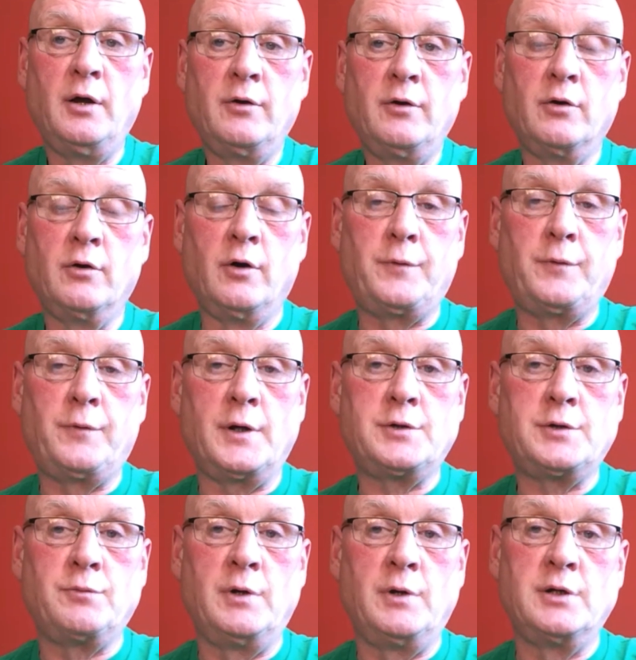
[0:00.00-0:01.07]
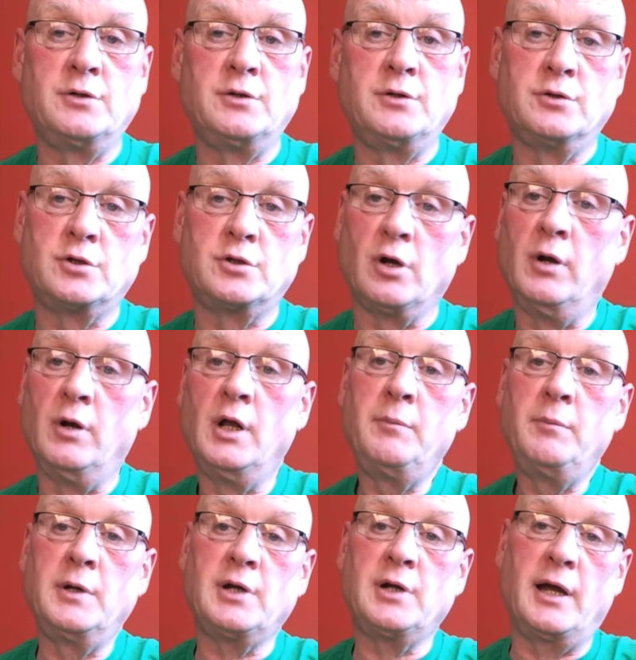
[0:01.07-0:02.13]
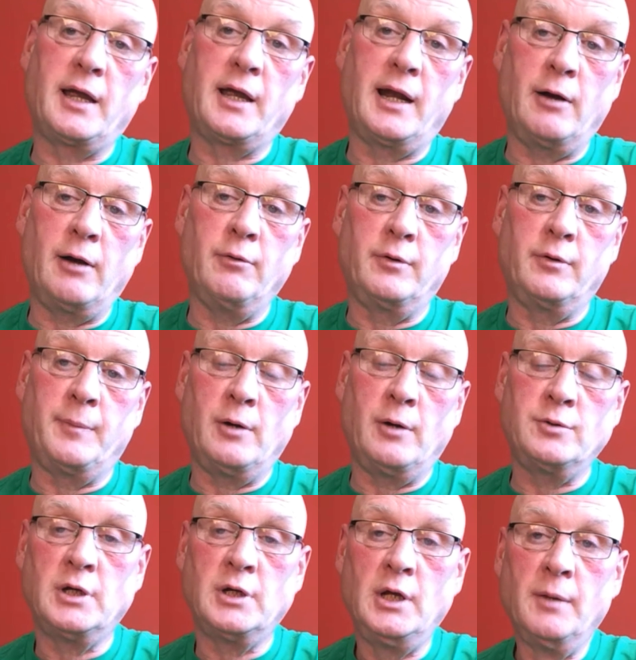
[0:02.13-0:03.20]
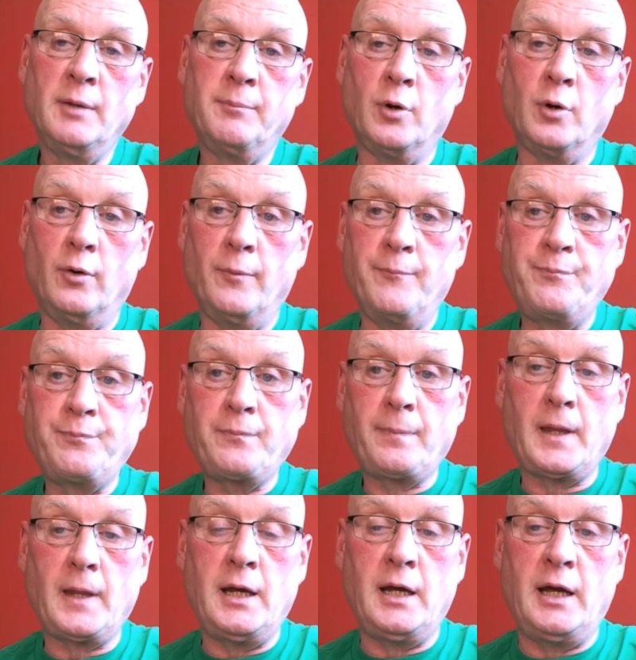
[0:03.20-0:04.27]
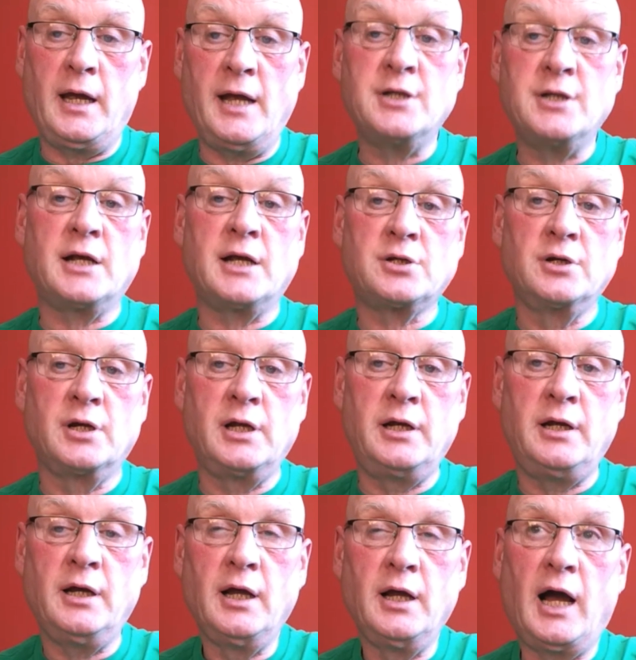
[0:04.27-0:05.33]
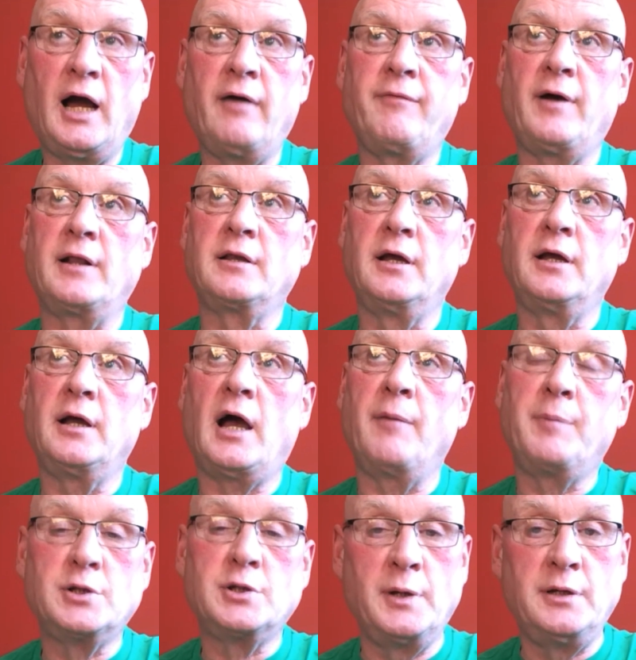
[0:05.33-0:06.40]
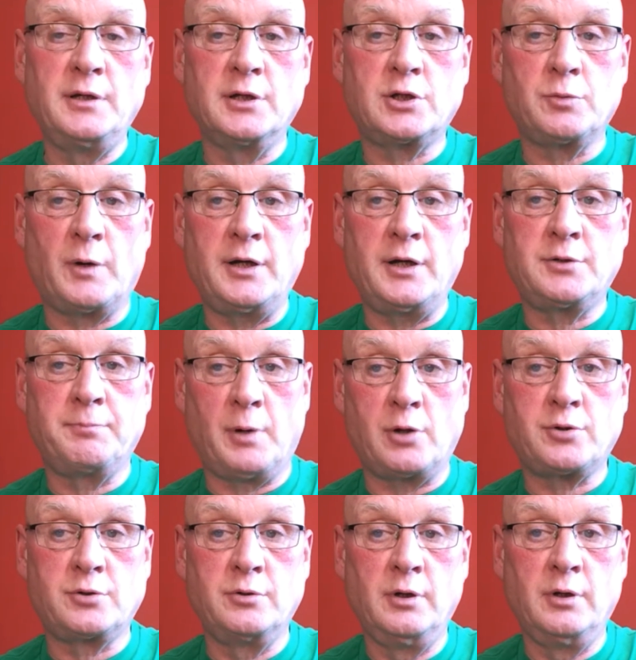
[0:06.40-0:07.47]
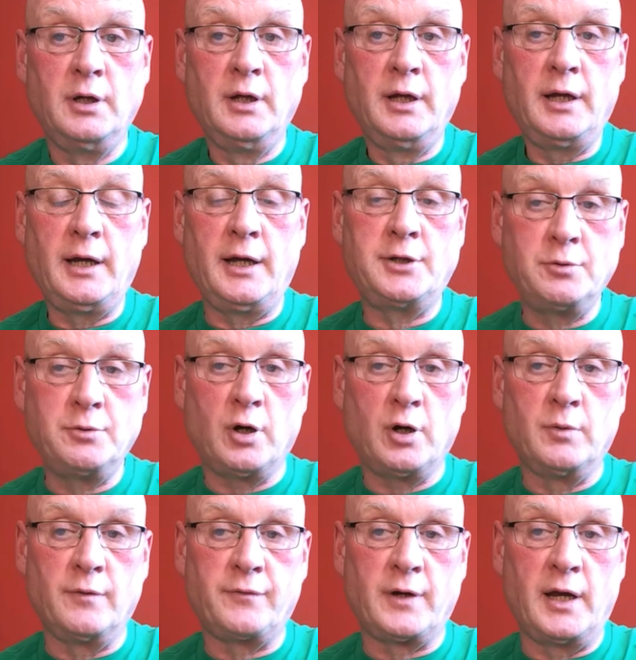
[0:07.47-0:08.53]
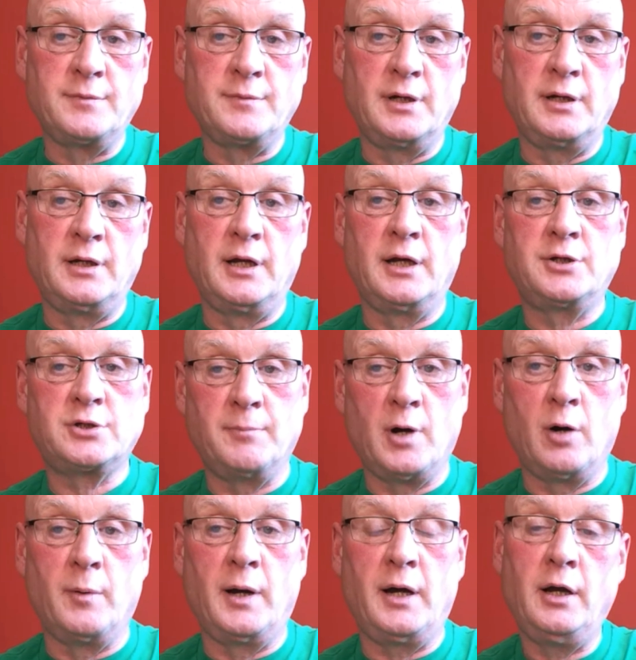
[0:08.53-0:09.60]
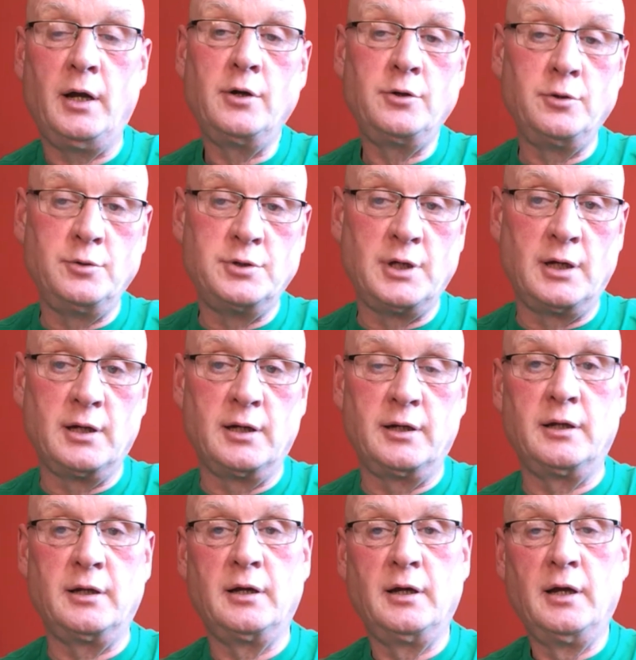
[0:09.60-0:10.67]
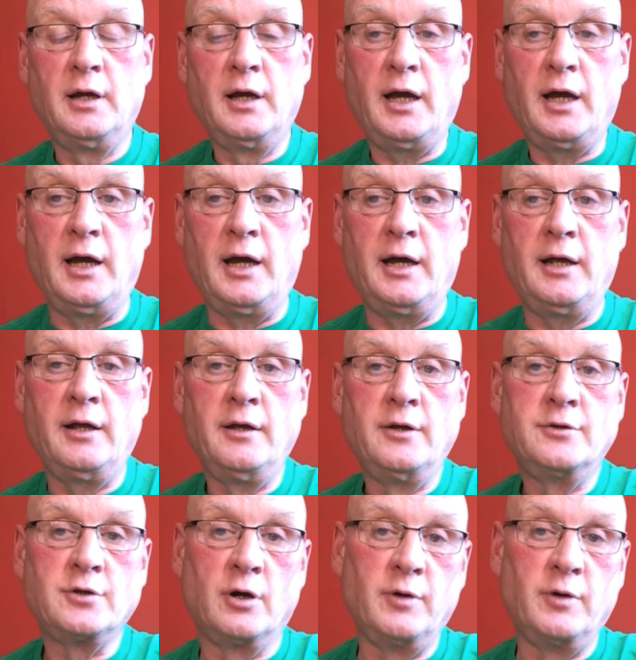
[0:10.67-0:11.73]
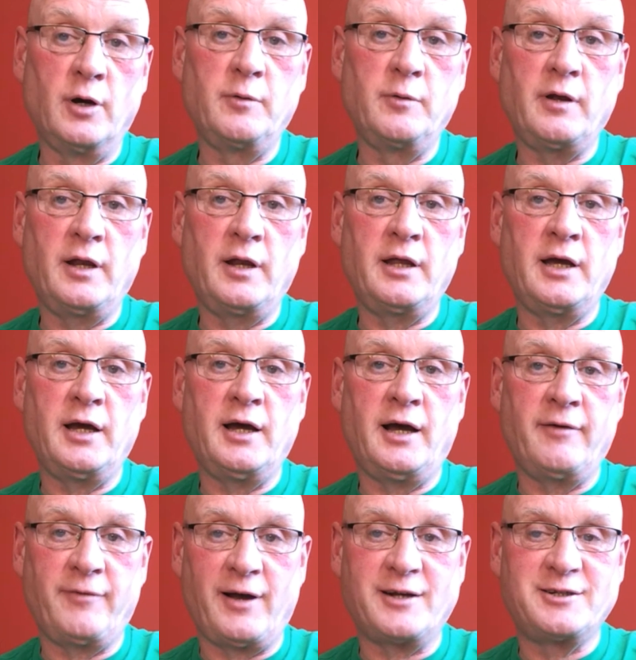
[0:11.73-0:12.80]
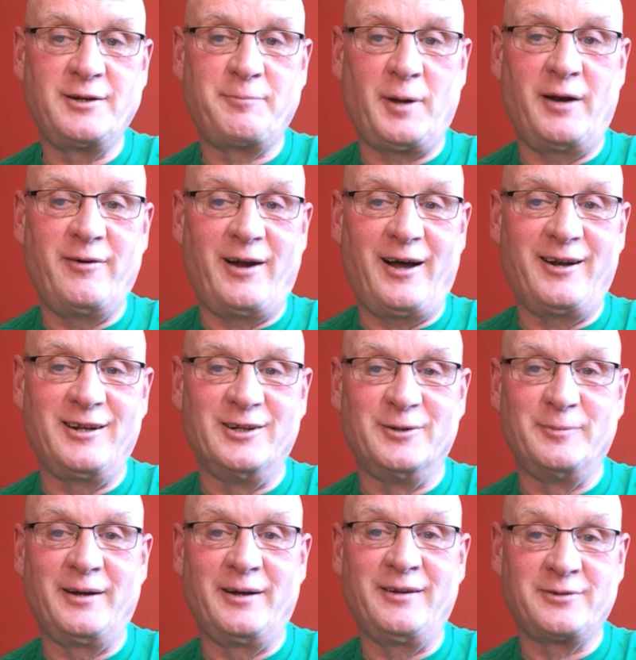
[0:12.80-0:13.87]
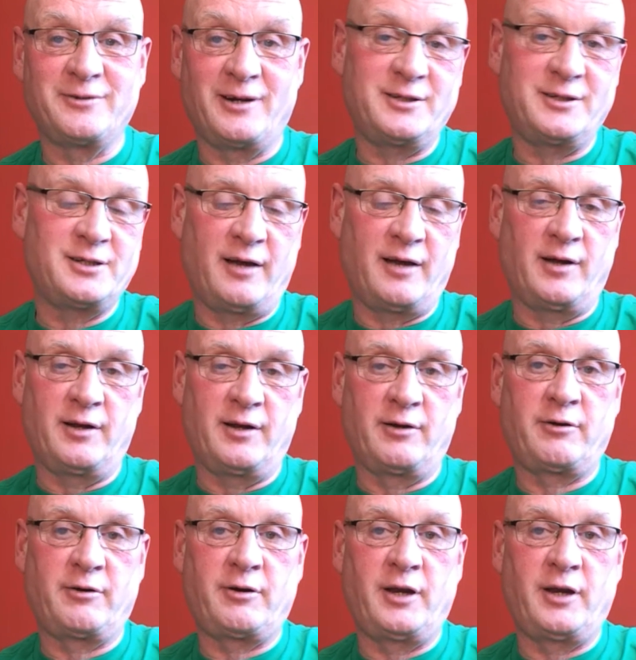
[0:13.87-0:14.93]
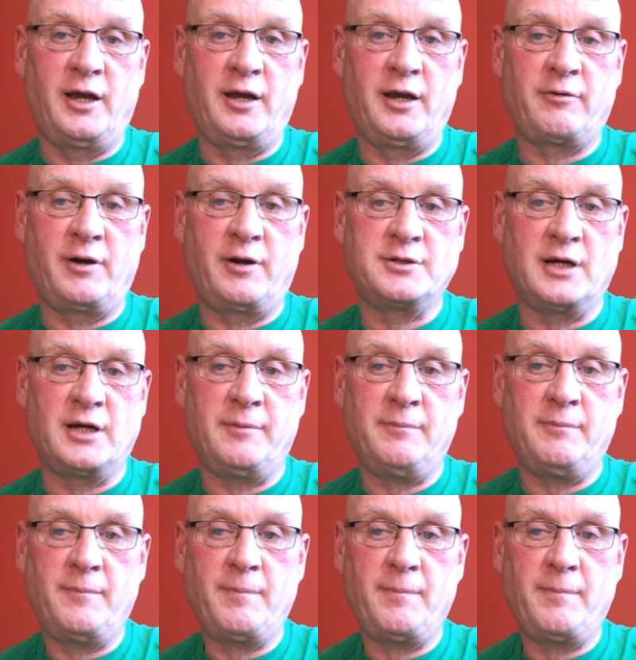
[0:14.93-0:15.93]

Northwest region. So we try and get out and about. But internationally, I've been to India twice, boxing, 2 Commonwealth Games in India, Samoa, New Zealand. I've actually been around a little bit, so I've had a great time.